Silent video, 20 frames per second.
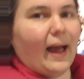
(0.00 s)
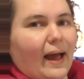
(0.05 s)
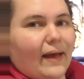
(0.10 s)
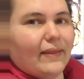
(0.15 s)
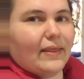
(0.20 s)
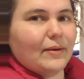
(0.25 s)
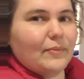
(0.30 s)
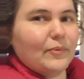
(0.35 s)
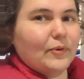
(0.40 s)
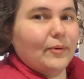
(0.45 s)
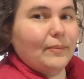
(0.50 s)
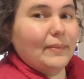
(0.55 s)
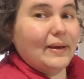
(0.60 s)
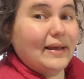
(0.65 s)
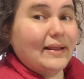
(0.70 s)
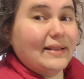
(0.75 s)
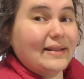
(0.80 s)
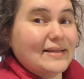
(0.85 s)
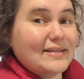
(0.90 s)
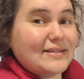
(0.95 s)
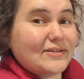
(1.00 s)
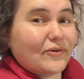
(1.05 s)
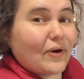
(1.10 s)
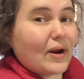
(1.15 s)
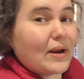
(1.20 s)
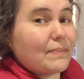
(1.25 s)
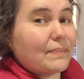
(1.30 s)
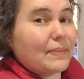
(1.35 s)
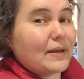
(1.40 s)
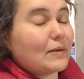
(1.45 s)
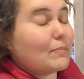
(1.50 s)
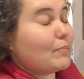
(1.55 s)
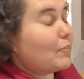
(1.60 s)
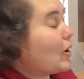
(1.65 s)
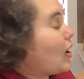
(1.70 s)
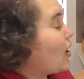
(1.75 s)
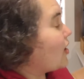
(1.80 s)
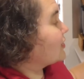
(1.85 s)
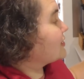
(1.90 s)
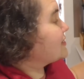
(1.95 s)
And they brought me this great big
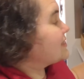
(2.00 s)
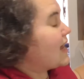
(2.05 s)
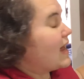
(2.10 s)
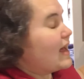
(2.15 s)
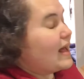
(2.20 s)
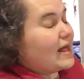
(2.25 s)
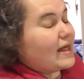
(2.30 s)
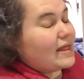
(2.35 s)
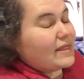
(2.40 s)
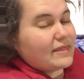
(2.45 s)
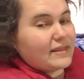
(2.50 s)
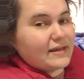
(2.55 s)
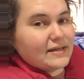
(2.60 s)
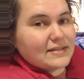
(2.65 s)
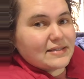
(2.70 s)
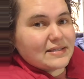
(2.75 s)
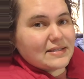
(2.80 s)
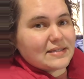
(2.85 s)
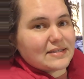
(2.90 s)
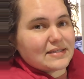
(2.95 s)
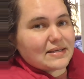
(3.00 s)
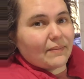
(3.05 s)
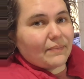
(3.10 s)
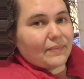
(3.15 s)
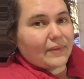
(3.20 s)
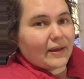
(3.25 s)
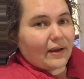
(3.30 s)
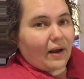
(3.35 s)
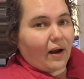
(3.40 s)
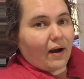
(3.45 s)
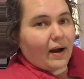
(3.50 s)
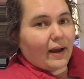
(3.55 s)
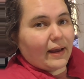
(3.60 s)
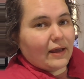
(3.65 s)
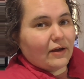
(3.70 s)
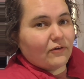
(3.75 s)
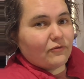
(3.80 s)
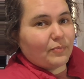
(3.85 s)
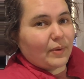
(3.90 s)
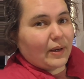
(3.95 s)
box. This is something I
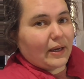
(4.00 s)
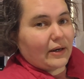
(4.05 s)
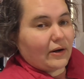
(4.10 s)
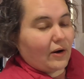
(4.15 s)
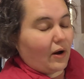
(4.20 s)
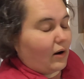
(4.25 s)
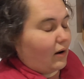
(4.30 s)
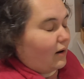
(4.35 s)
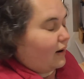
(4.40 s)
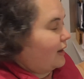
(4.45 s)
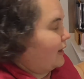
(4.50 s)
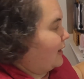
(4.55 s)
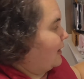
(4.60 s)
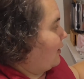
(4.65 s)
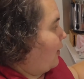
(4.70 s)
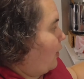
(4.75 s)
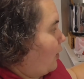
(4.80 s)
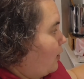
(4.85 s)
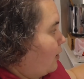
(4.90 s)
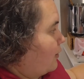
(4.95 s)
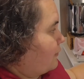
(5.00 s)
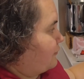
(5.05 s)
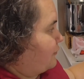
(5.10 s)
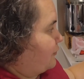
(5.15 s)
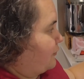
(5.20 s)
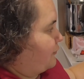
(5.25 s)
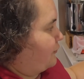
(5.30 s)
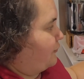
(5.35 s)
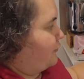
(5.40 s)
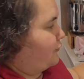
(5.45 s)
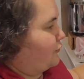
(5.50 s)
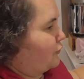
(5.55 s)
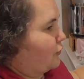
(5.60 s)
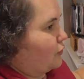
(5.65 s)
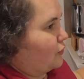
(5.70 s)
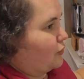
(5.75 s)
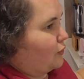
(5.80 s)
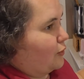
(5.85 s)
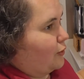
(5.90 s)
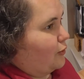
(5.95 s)
have been eyeing off
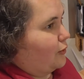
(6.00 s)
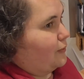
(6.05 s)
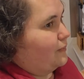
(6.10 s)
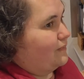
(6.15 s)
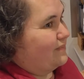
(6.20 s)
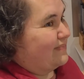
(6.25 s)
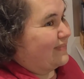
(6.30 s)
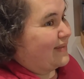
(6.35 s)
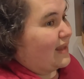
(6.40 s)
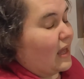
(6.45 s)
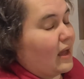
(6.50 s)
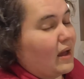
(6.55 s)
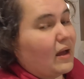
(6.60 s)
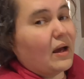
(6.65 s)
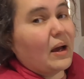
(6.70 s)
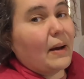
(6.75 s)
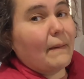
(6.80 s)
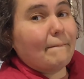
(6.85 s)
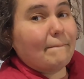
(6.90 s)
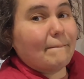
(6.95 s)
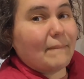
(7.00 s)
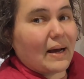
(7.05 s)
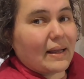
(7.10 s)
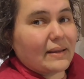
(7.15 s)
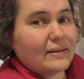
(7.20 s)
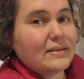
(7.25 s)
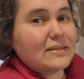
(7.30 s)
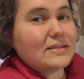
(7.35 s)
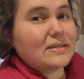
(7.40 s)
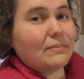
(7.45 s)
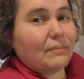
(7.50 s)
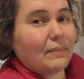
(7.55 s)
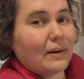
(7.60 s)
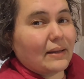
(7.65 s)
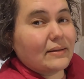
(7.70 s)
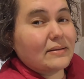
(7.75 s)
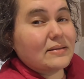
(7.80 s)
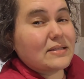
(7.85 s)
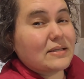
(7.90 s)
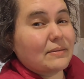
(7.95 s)
for months and
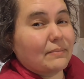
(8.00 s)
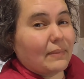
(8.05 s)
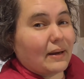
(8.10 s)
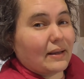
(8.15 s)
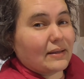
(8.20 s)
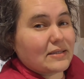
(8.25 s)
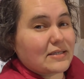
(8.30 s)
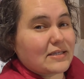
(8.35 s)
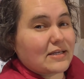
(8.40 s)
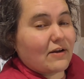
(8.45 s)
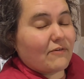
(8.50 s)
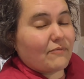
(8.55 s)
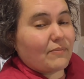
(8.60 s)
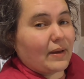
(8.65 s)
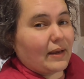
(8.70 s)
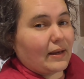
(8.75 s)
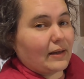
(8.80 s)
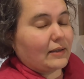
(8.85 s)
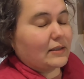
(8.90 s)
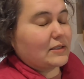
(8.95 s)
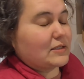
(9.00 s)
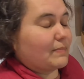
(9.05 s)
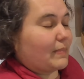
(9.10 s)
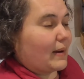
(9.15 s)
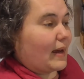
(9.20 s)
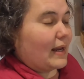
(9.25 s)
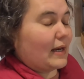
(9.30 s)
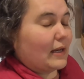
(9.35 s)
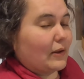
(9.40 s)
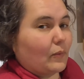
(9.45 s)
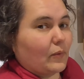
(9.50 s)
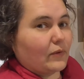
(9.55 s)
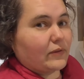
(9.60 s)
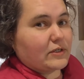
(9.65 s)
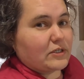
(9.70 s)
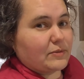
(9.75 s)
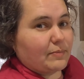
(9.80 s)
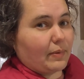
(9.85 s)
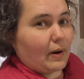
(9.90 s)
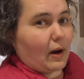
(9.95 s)
months and months and have been debating
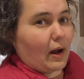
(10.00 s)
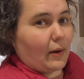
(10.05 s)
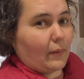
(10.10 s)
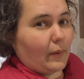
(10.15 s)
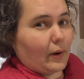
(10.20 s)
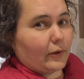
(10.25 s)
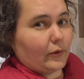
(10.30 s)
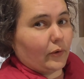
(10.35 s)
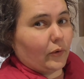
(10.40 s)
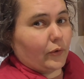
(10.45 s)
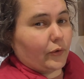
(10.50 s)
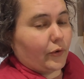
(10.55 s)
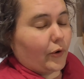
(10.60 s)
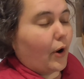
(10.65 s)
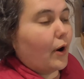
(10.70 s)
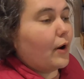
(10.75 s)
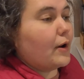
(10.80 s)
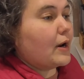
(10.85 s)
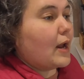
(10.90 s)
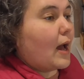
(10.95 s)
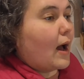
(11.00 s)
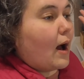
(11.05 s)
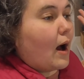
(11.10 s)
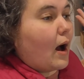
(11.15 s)
whether to buy one or not.